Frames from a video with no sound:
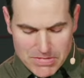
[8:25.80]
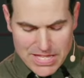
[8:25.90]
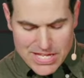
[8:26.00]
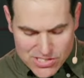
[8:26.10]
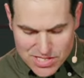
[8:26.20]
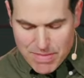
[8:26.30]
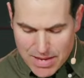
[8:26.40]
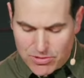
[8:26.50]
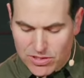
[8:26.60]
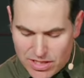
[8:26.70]
This the
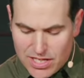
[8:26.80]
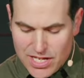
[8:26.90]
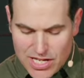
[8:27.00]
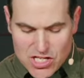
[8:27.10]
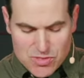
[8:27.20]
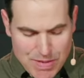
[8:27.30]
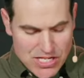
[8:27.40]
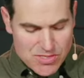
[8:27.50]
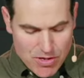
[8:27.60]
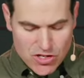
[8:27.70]
Bible
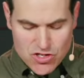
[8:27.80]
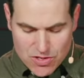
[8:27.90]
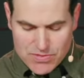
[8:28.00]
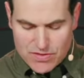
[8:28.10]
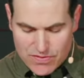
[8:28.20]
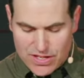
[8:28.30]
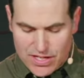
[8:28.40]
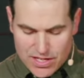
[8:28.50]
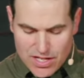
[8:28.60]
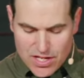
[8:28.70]
speaks about in terms of
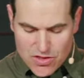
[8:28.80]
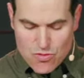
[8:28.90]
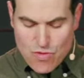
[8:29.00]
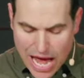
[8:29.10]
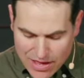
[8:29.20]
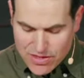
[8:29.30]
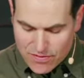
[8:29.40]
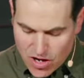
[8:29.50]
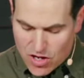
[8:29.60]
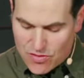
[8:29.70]
the, the wrath
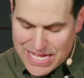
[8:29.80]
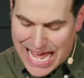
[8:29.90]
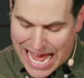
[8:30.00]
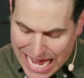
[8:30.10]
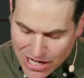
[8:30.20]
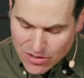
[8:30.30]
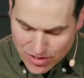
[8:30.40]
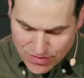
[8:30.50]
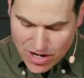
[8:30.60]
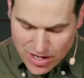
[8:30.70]
of God or the anger
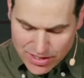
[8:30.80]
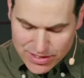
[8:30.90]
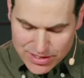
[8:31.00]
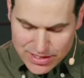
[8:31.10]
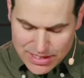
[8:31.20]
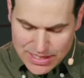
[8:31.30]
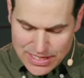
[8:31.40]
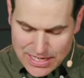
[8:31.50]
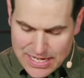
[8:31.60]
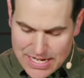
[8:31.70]
of God.
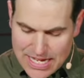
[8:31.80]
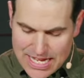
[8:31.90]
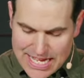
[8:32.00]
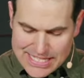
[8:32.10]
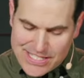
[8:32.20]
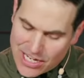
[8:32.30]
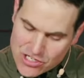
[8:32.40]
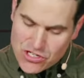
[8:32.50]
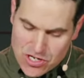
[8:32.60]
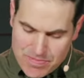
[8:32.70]
It's not a
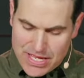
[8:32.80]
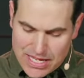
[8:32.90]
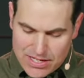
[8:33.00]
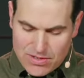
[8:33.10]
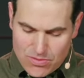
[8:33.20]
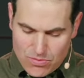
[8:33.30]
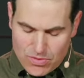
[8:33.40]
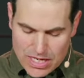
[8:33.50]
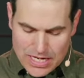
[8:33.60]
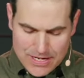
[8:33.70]
term that
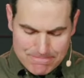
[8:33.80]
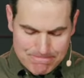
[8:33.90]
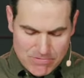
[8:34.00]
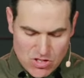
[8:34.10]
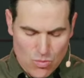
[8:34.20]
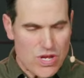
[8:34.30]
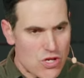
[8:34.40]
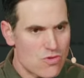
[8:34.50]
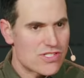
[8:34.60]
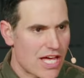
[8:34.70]
uh, you know we
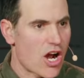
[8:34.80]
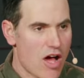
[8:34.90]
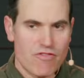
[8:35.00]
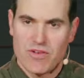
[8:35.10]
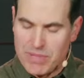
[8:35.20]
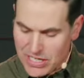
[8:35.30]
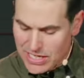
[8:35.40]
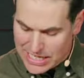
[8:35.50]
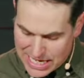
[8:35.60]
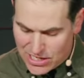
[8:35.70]
use that often, but it,
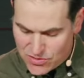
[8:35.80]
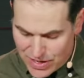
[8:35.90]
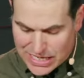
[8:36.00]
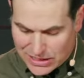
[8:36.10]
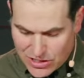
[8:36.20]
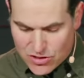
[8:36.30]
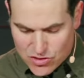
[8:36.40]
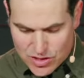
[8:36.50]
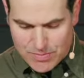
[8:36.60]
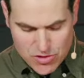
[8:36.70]
again, it's very clear in
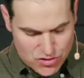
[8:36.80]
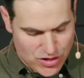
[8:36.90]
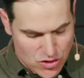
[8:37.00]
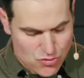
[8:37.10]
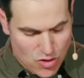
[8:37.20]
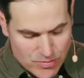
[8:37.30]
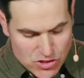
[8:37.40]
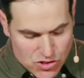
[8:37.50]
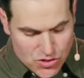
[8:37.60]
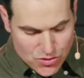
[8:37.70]
Scripture. So here's
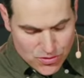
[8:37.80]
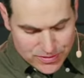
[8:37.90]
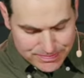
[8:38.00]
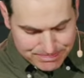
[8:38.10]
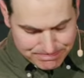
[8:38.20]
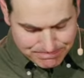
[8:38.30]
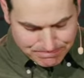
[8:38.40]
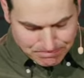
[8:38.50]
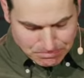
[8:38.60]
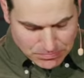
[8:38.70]
Romans 2,
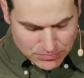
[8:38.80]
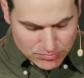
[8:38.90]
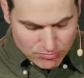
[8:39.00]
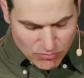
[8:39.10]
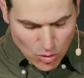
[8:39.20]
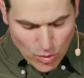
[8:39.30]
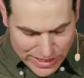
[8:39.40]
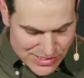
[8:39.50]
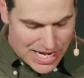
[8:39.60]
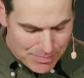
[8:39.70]

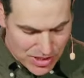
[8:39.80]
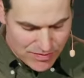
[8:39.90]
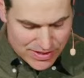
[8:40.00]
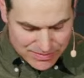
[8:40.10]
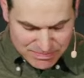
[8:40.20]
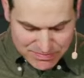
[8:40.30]
one example of it